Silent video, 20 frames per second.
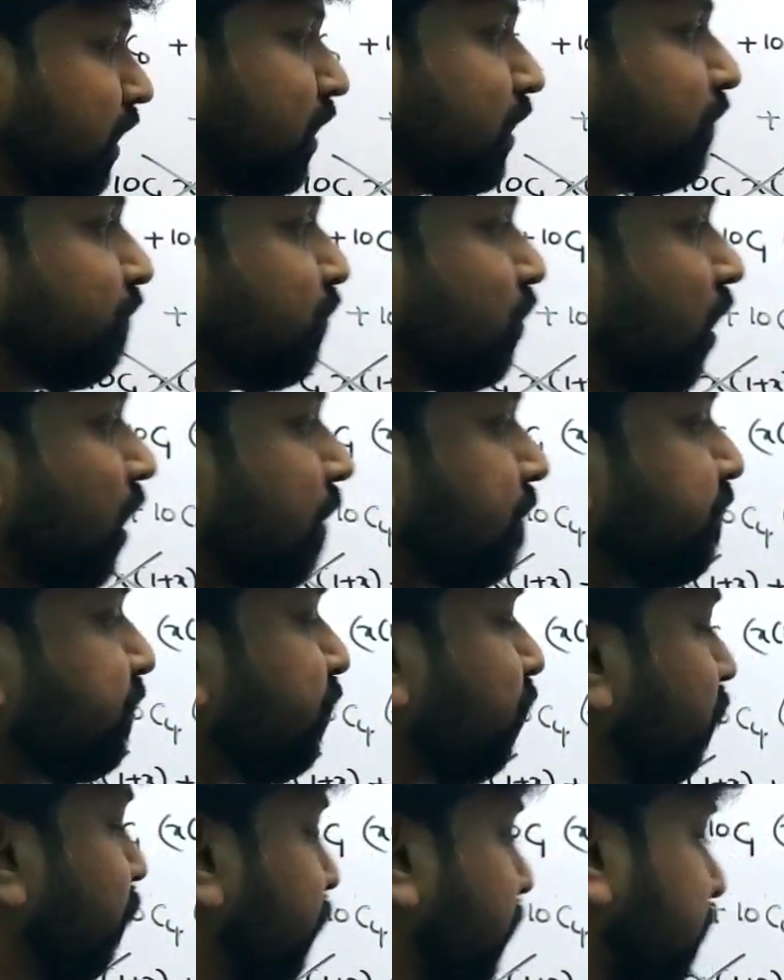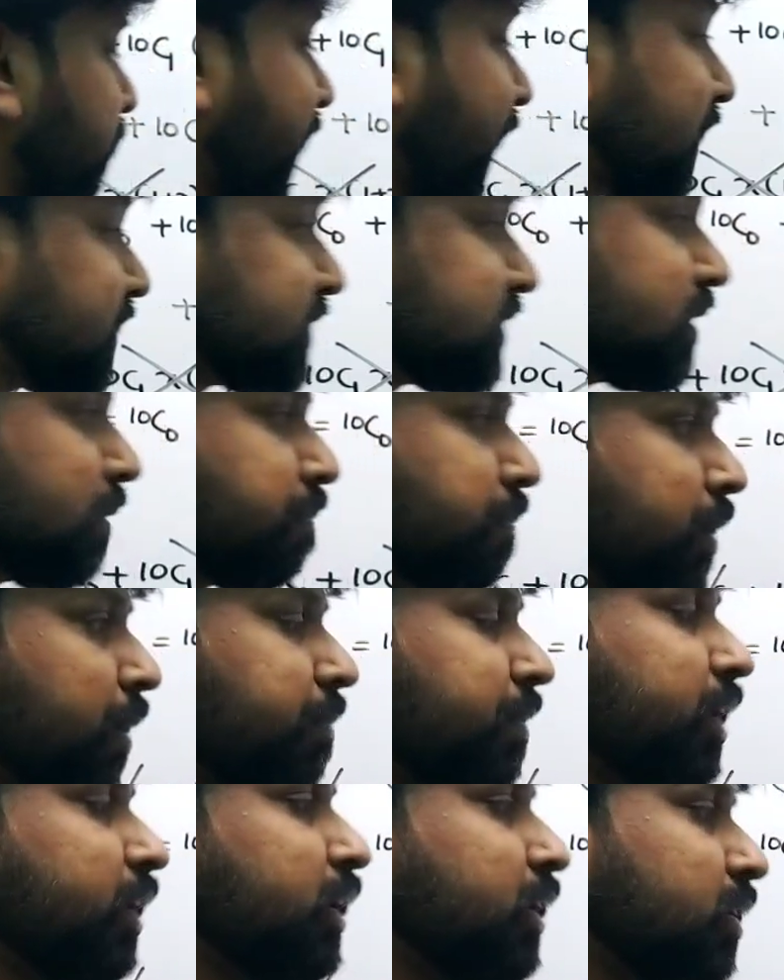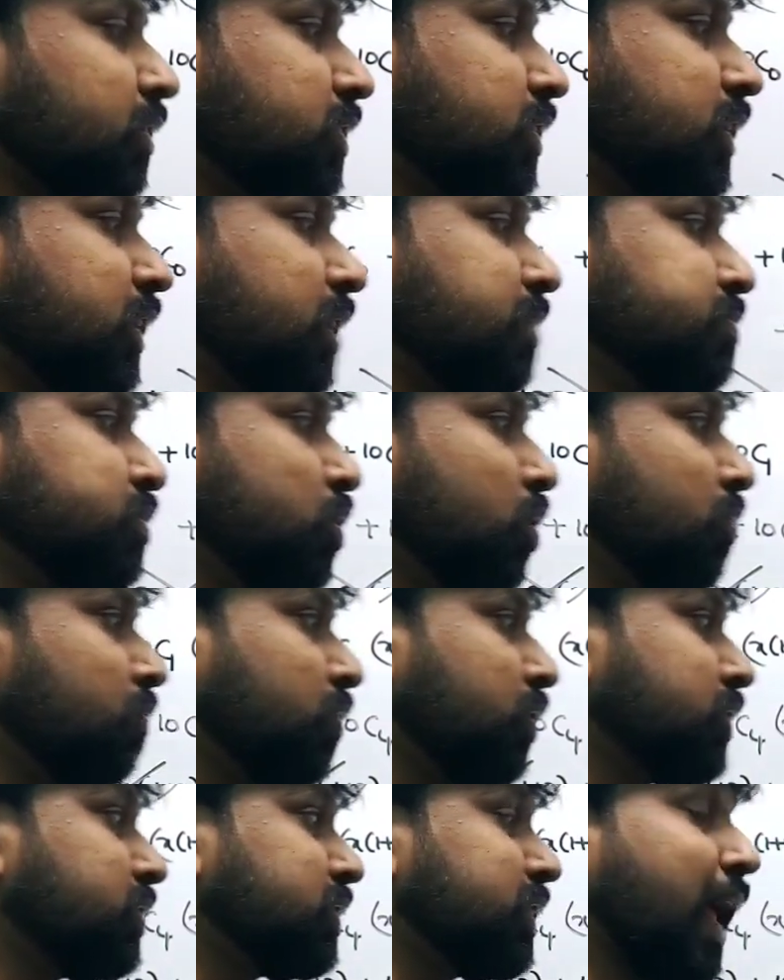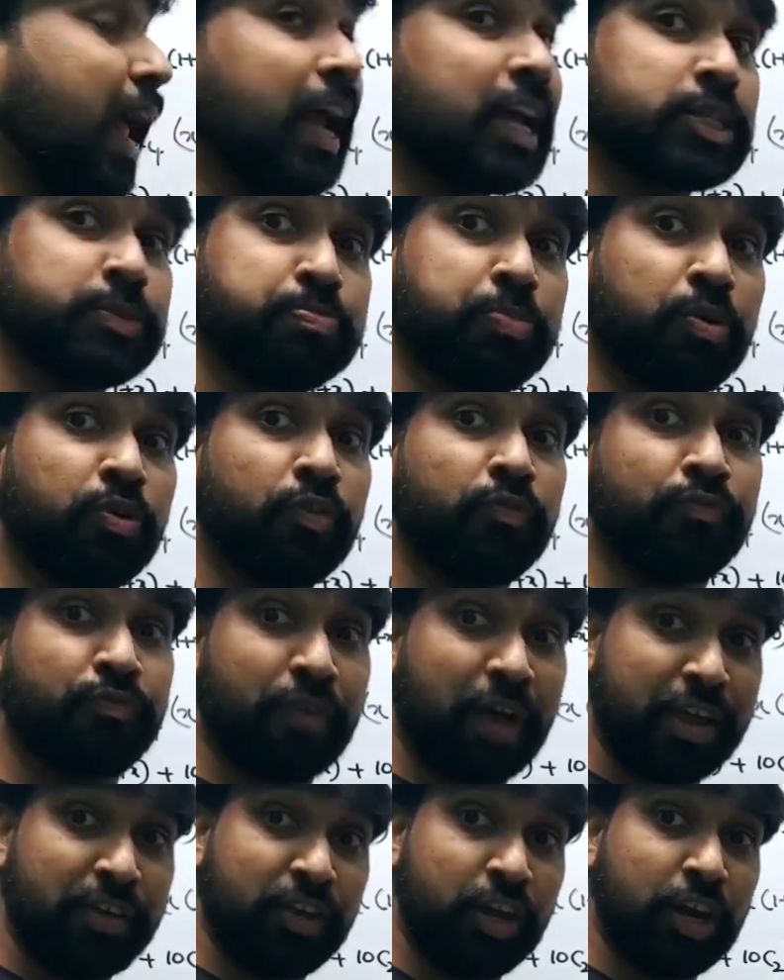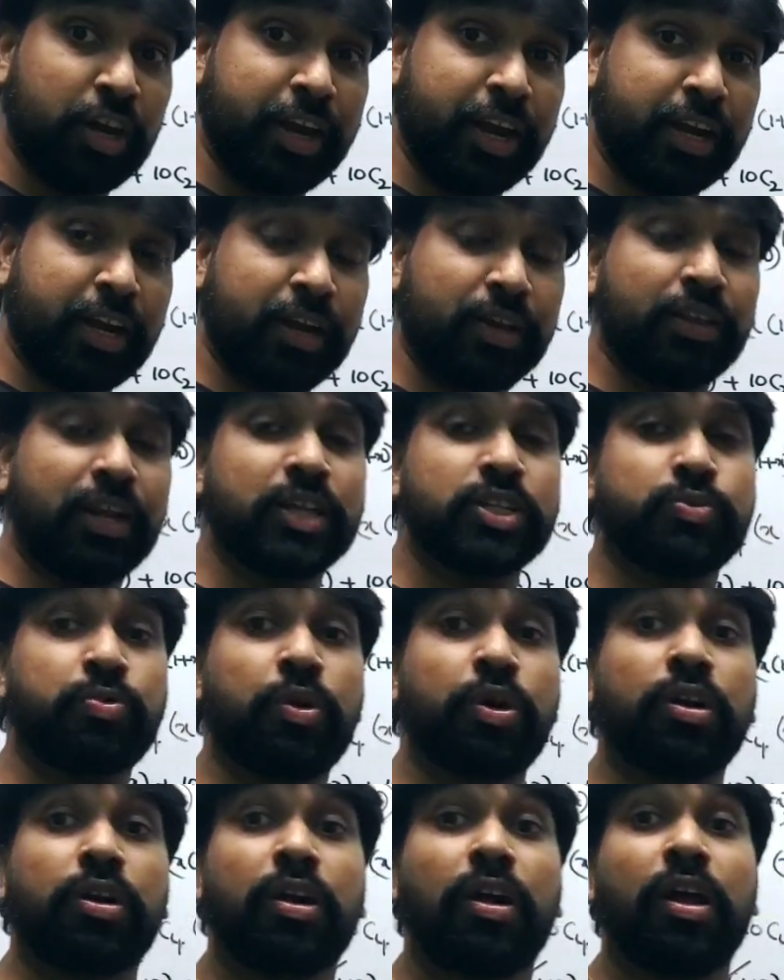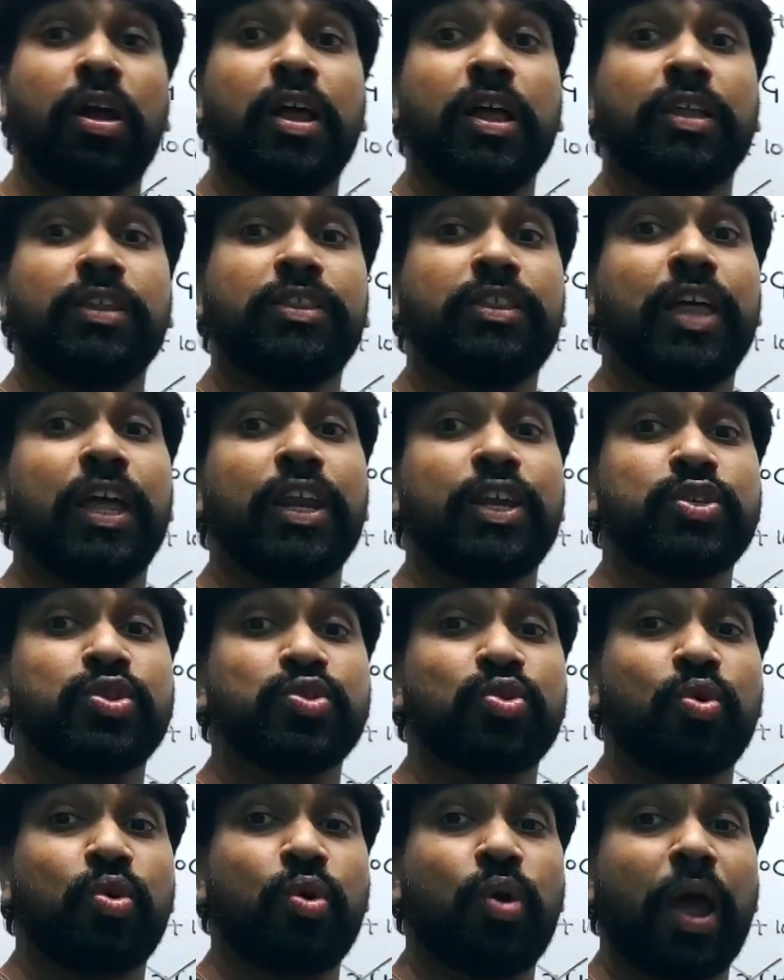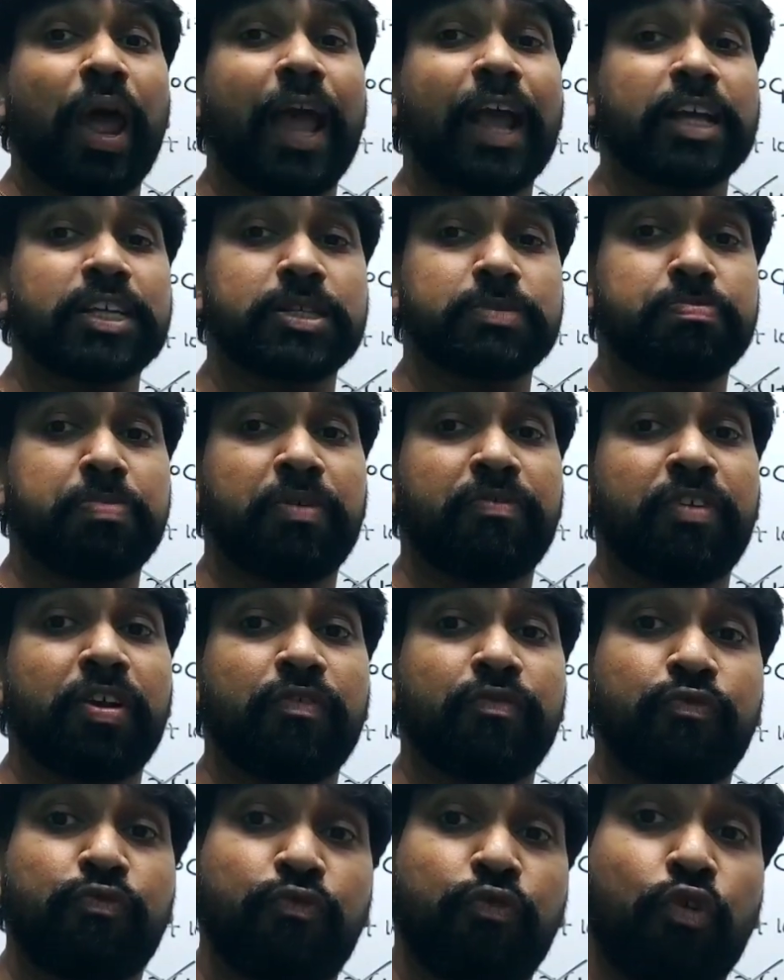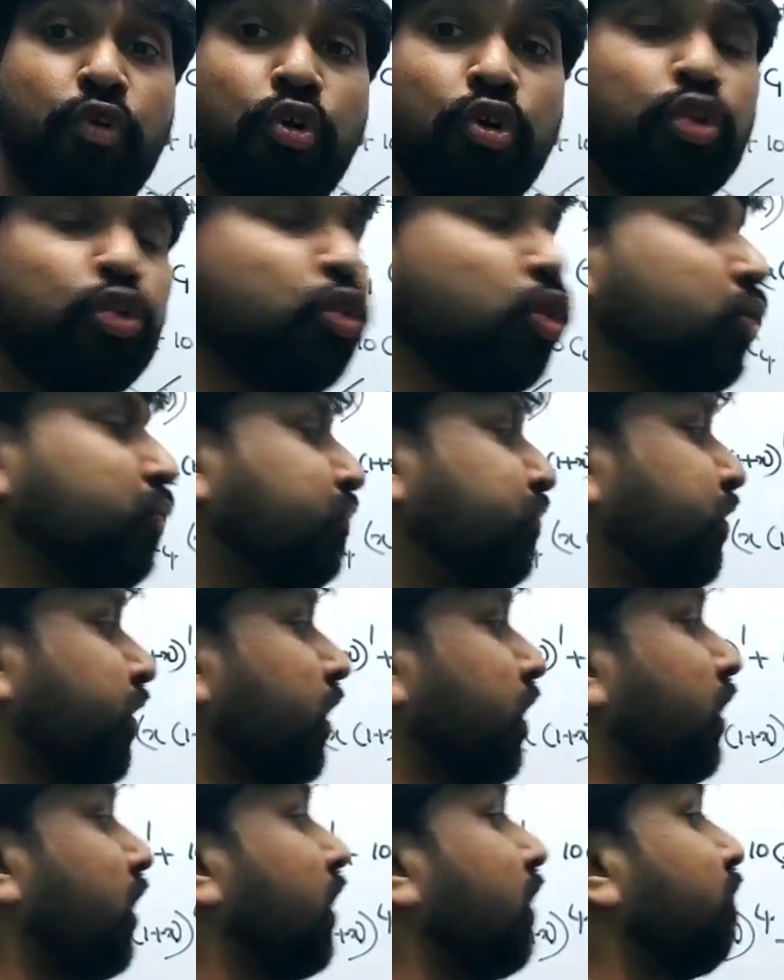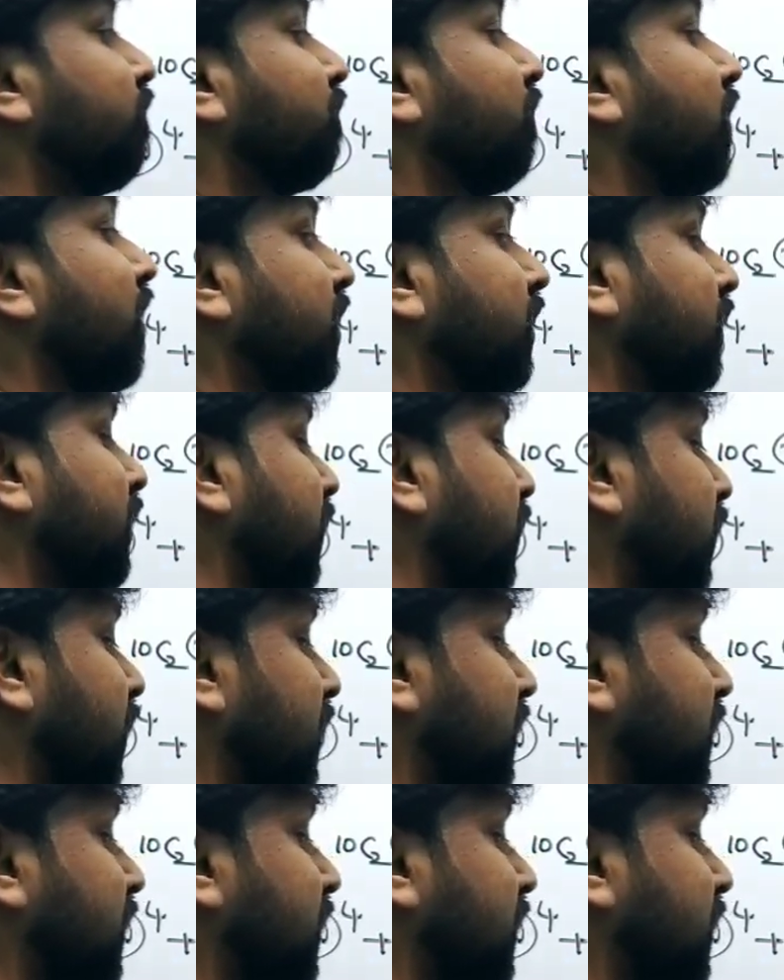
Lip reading: If you observe from next upcoming terms onwards, x power 5 you'll get it. That's what there is no x power 4 coefficient in further